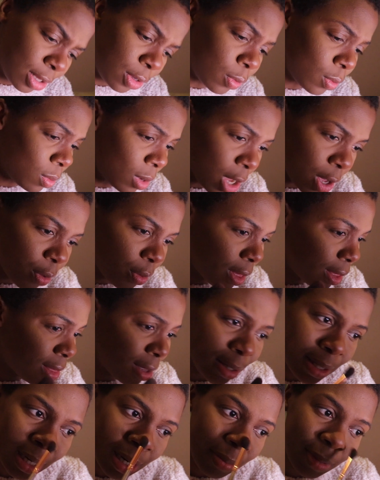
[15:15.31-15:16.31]
you know that
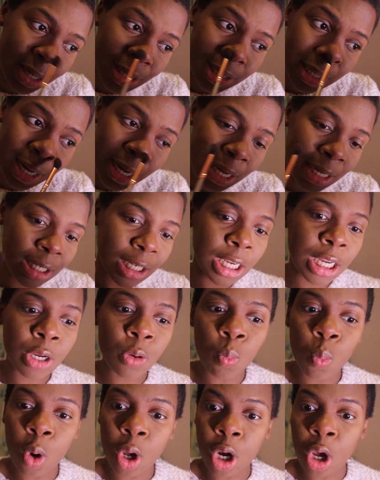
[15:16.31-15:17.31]
there's gonna be a change
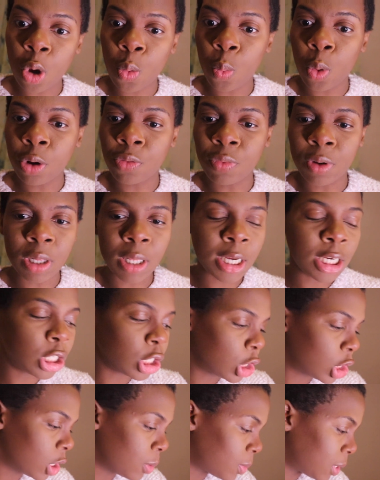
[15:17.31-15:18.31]
in one-on-one
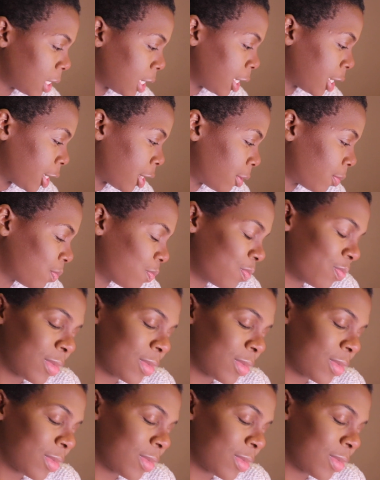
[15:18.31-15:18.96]
relationships here.